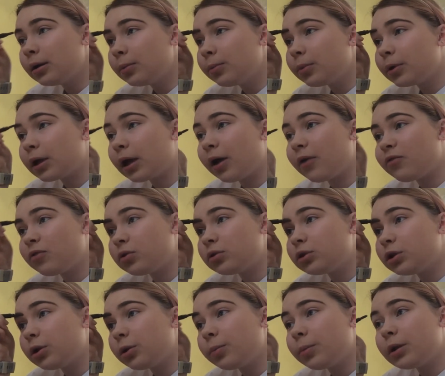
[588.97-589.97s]
But yeah, I've
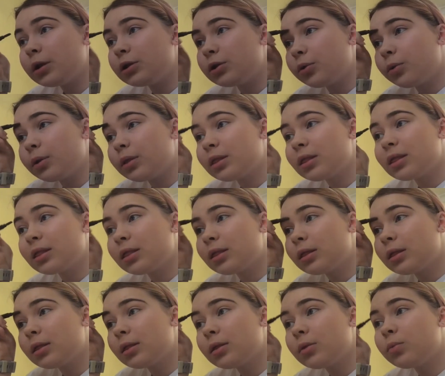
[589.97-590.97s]
also been
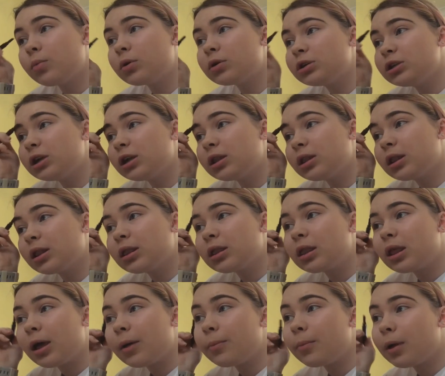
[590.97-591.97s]
watching
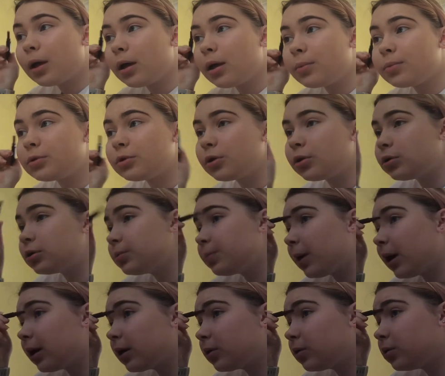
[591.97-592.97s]
them episodes
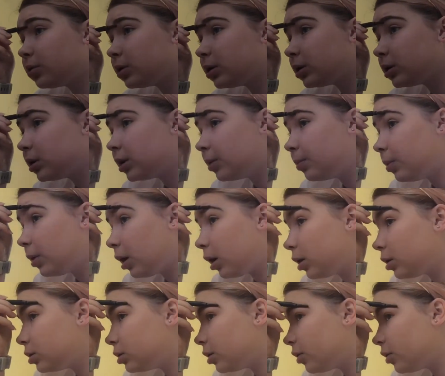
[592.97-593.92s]
back on Disney Plus.